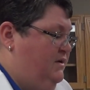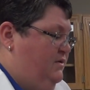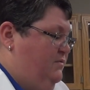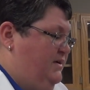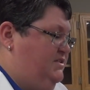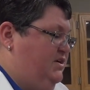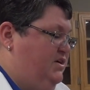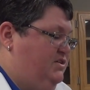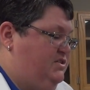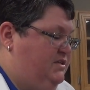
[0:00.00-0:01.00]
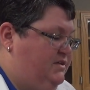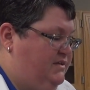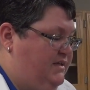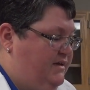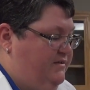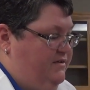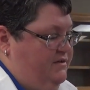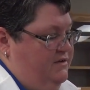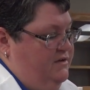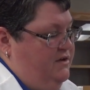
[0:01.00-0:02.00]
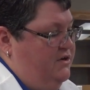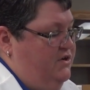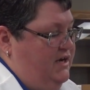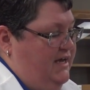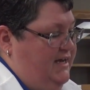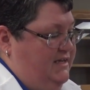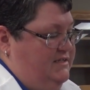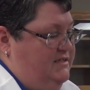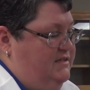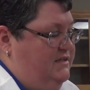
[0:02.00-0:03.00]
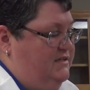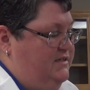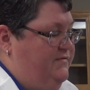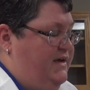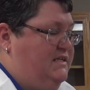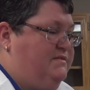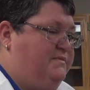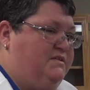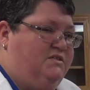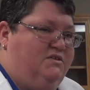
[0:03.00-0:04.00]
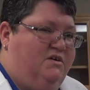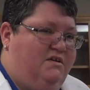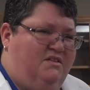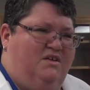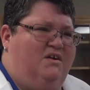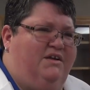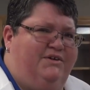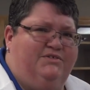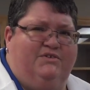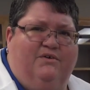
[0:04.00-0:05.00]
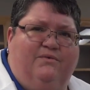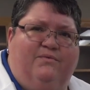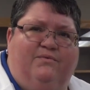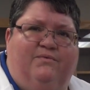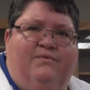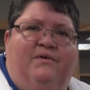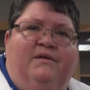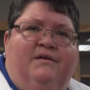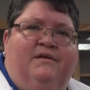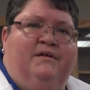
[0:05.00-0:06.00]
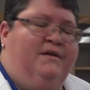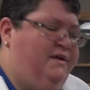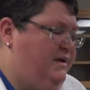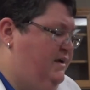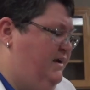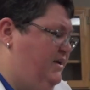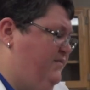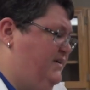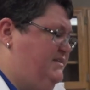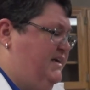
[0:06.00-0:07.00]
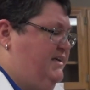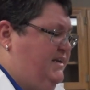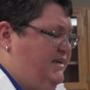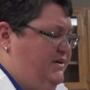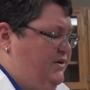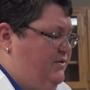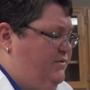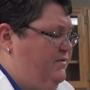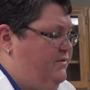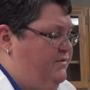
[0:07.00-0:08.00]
Research that underlies this advancement started 30 years ago. And over a decade ago,